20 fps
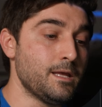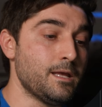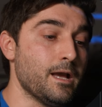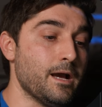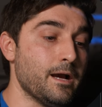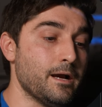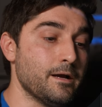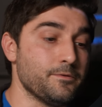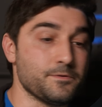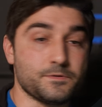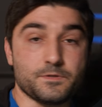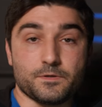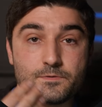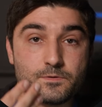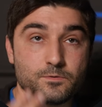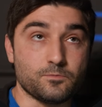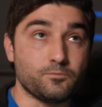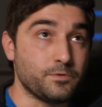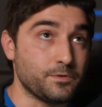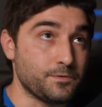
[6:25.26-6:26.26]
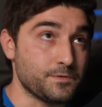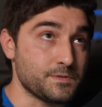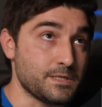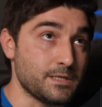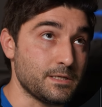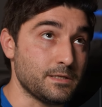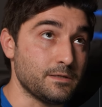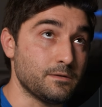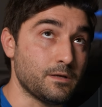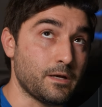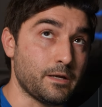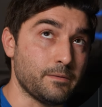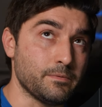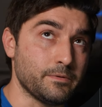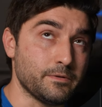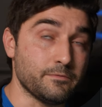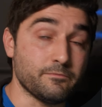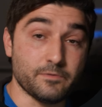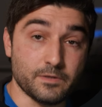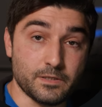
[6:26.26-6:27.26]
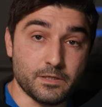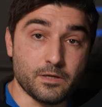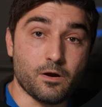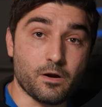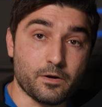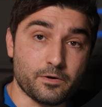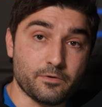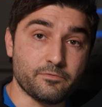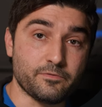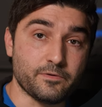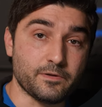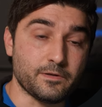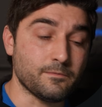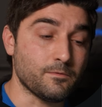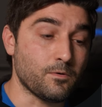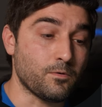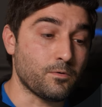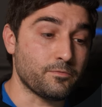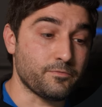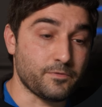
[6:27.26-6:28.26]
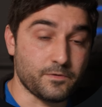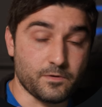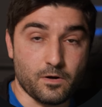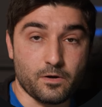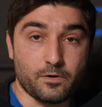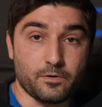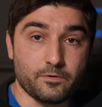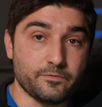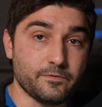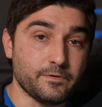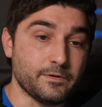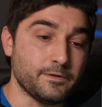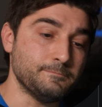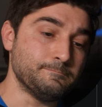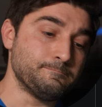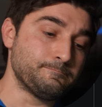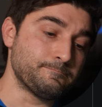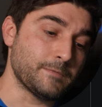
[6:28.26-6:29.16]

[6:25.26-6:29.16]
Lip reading: There's also real estate, I believe, videography or photography